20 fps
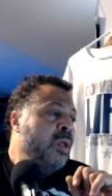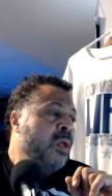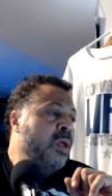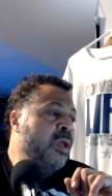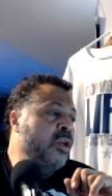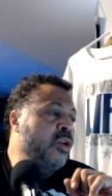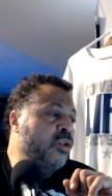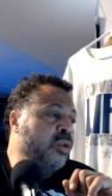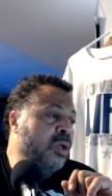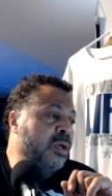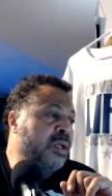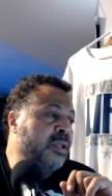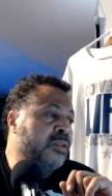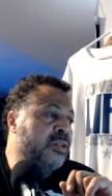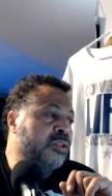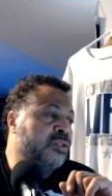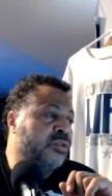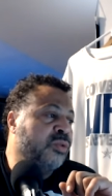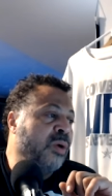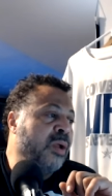You look at
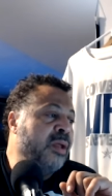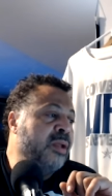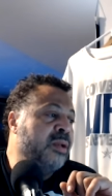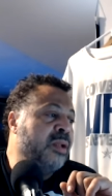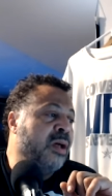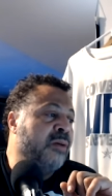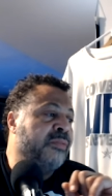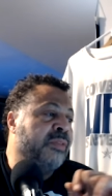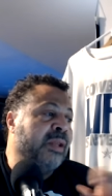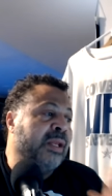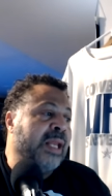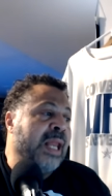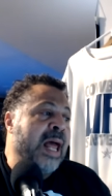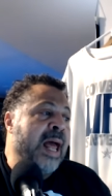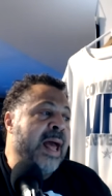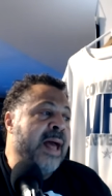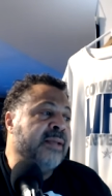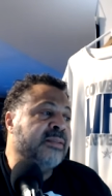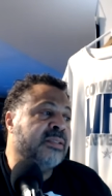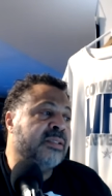the trend of the
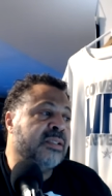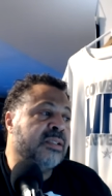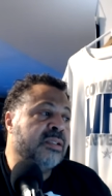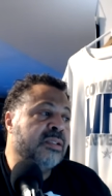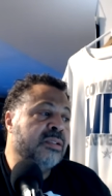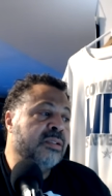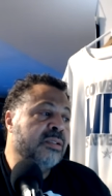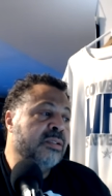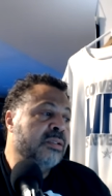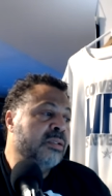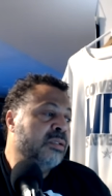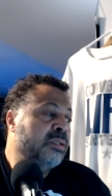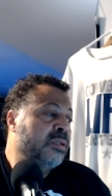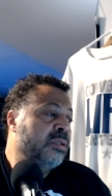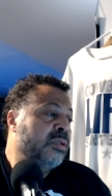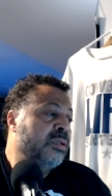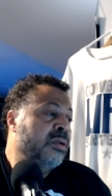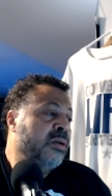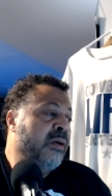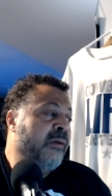last
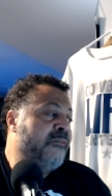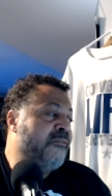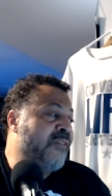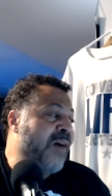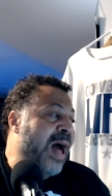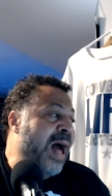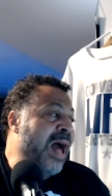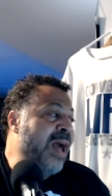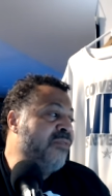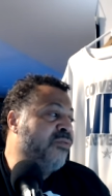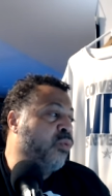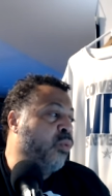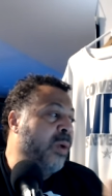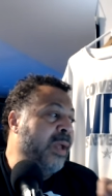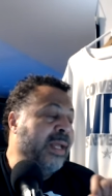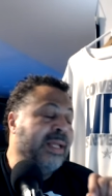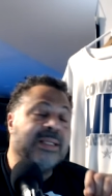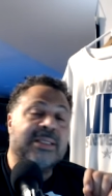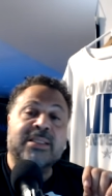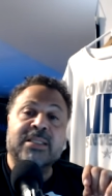five
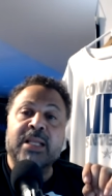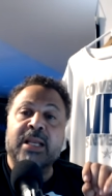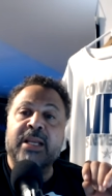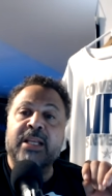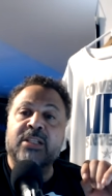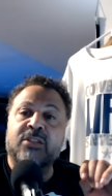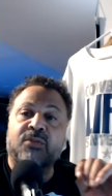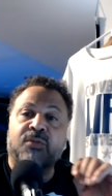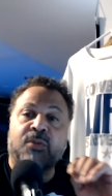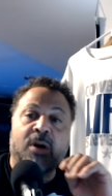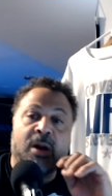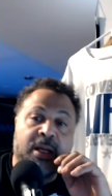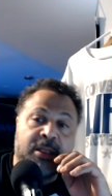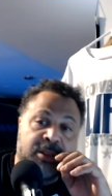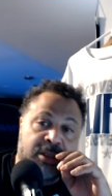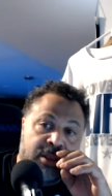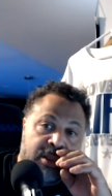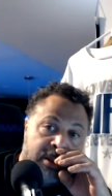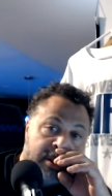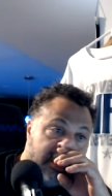weeks that he's
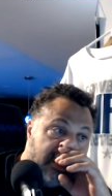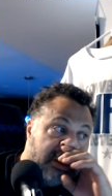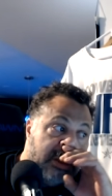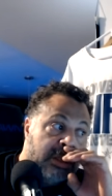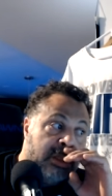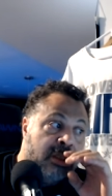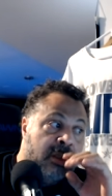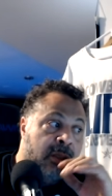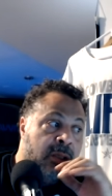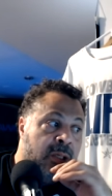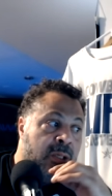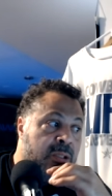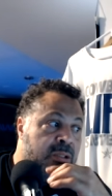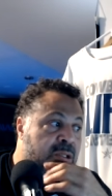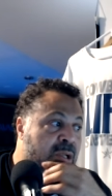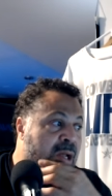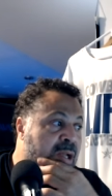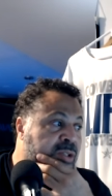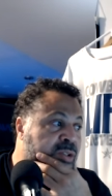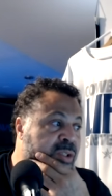rushed
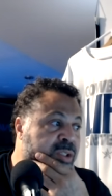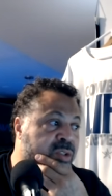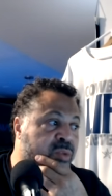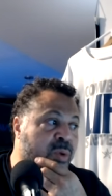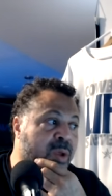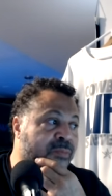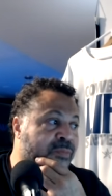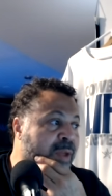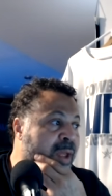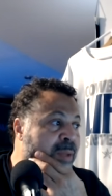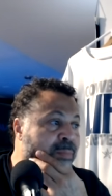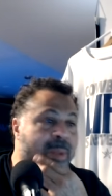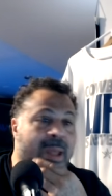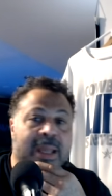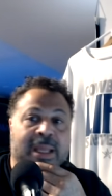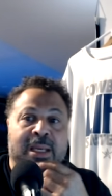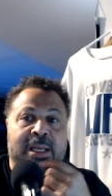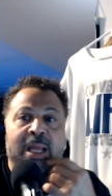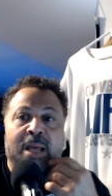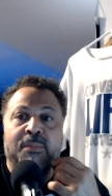D'Andre Swift ain't
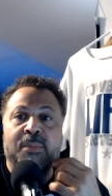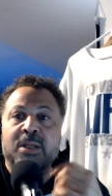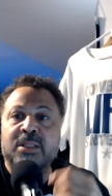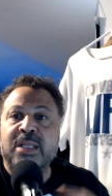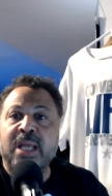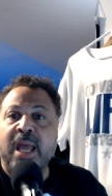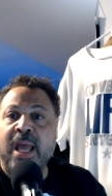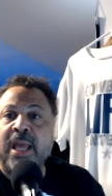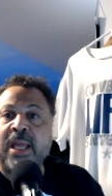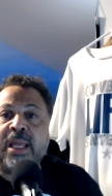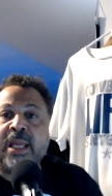making that much hay.